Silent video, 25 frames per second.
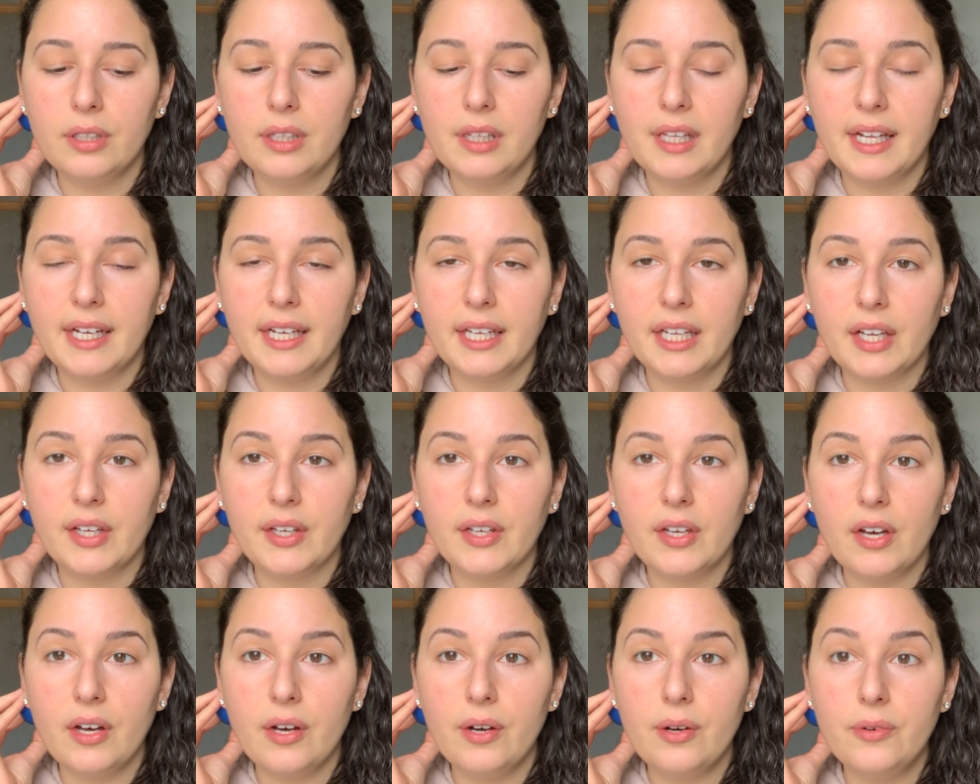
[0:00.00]
Letting
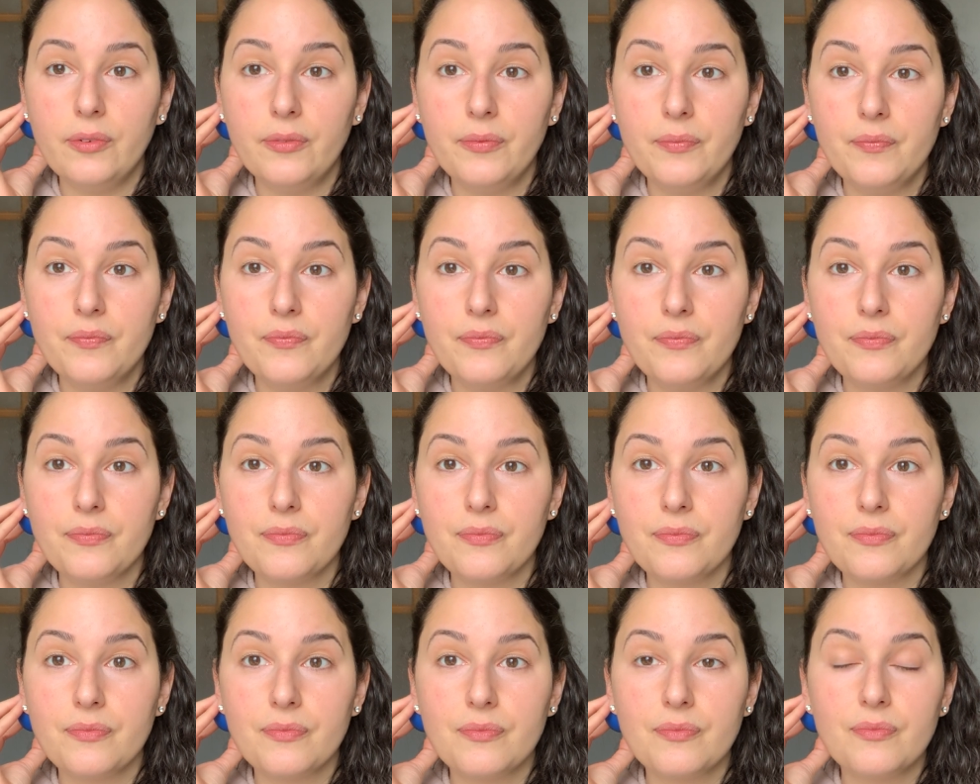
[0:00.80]
it go.
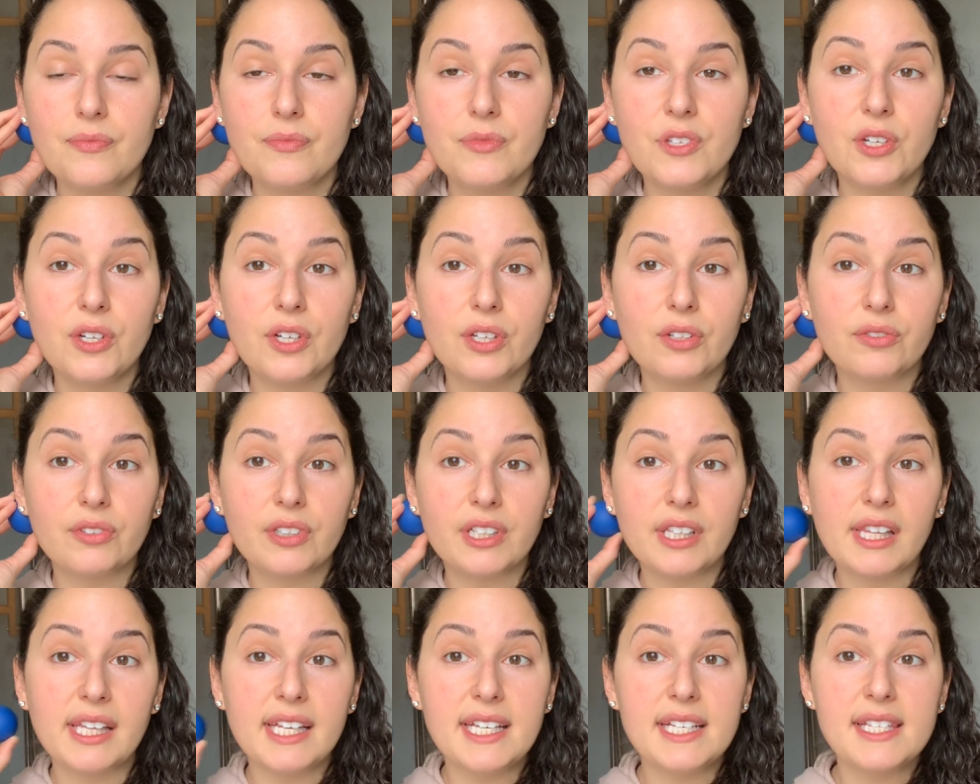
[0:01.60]
You can
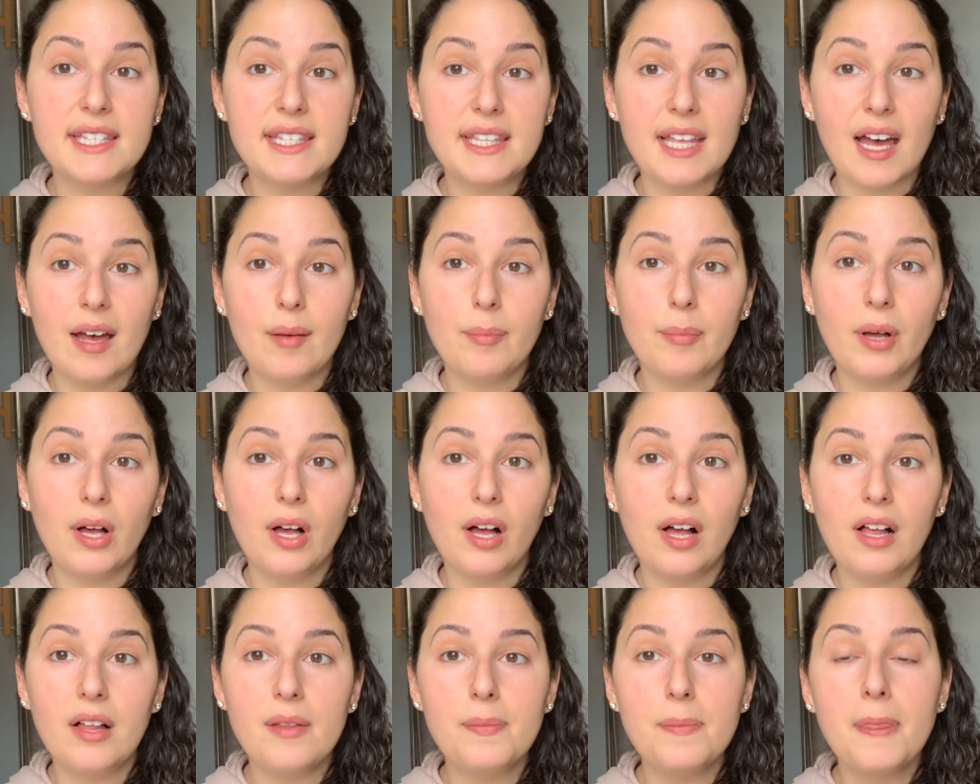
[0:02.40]
release that
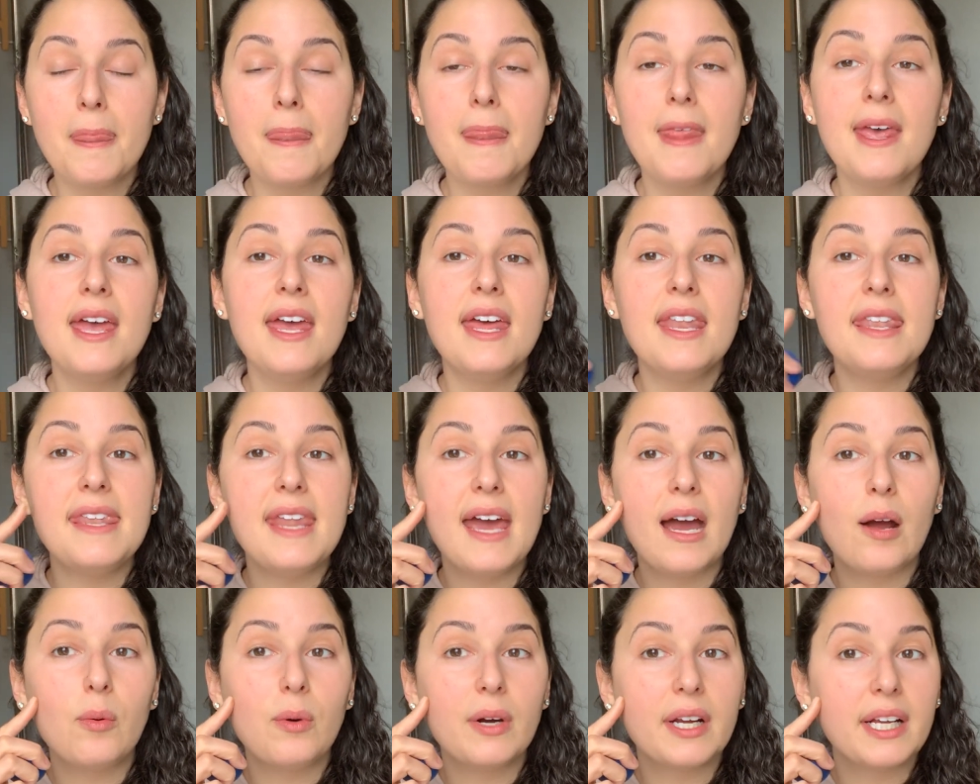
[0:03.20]
ball.
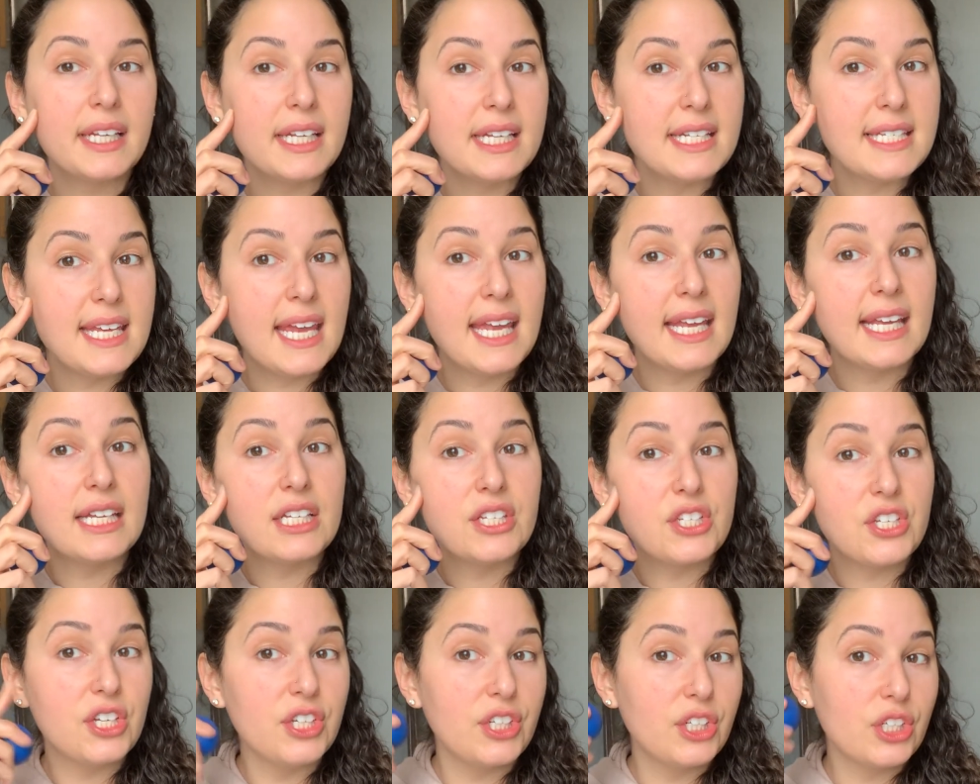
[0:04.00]
Now we're gonna take
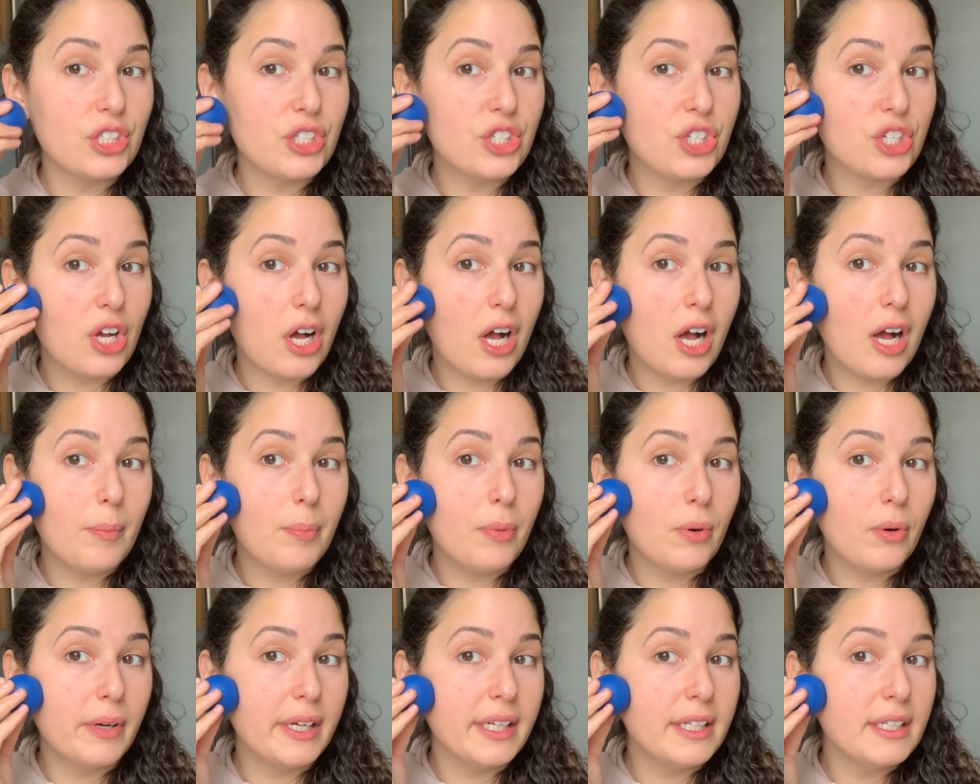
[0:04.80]
it to your jaw
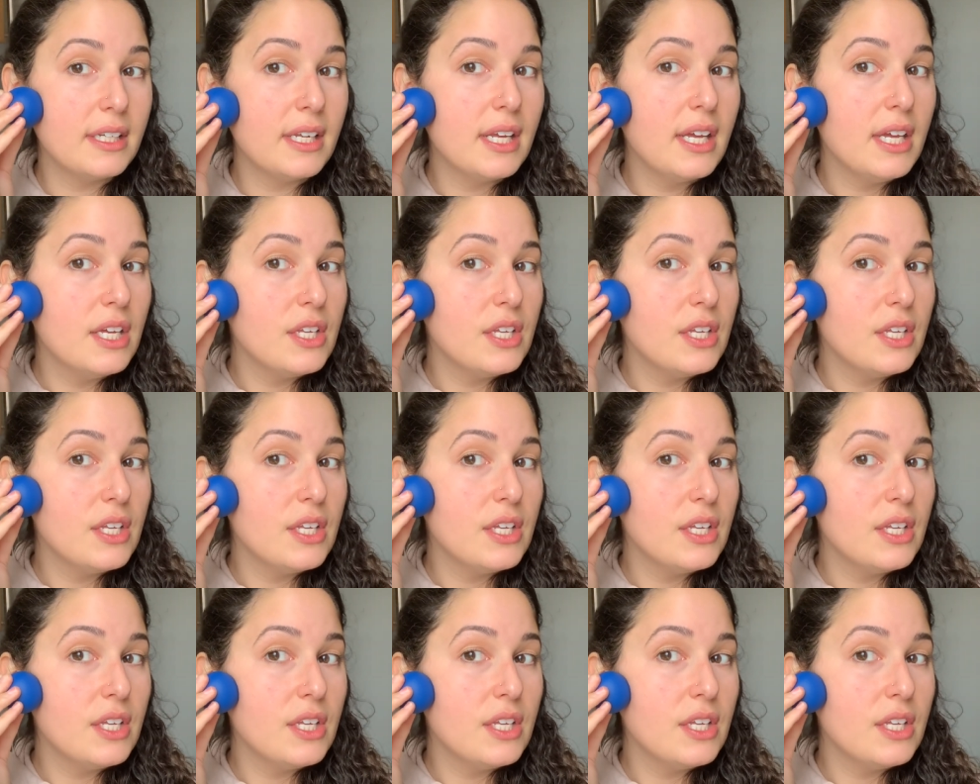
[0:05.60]
point.